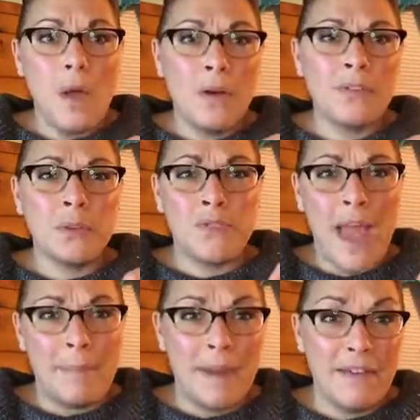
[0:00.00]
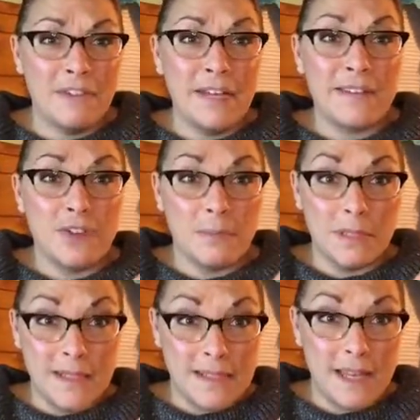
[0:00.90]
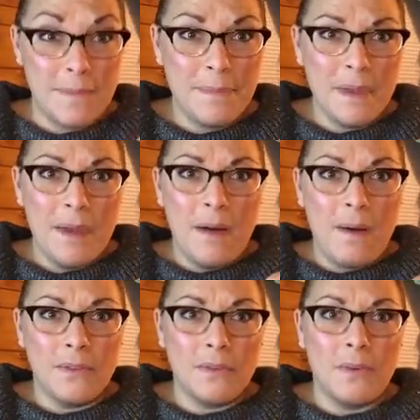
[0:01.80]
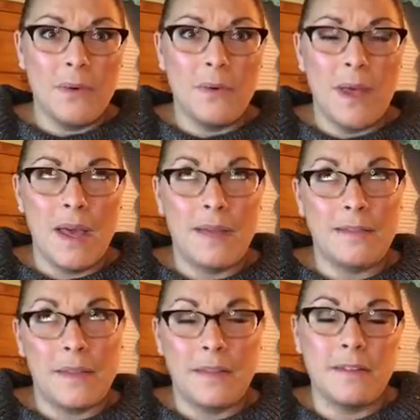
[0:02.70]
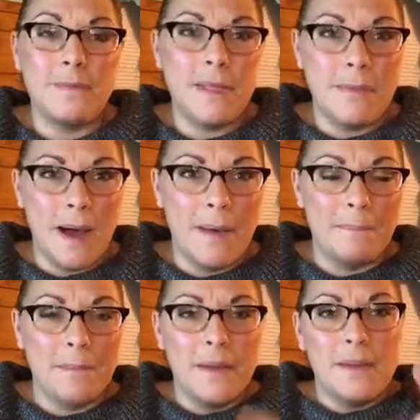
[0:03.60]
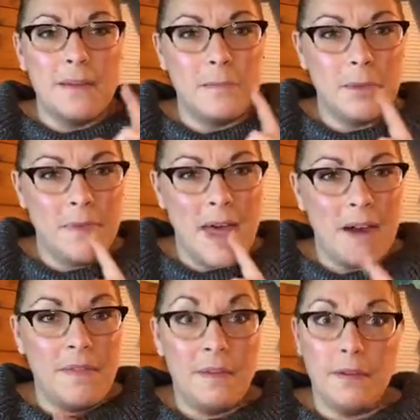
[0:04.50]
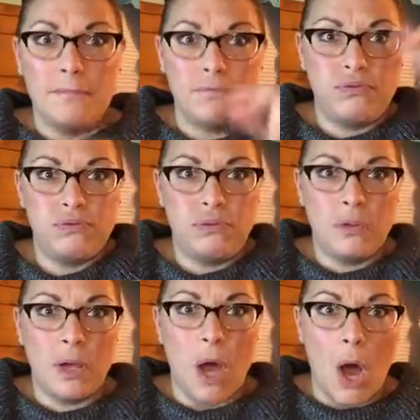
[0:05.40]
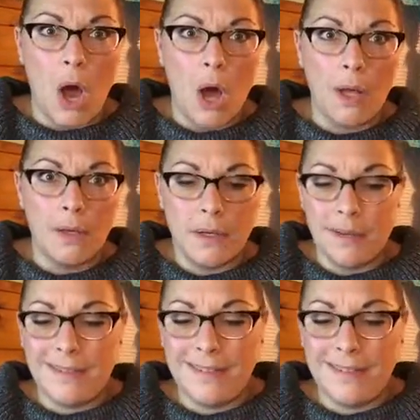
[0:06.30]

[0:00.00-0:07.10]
Also, if you happen to have your hands on Melissa, also known as, I think it's Bee Balm, you can put that on there and gone.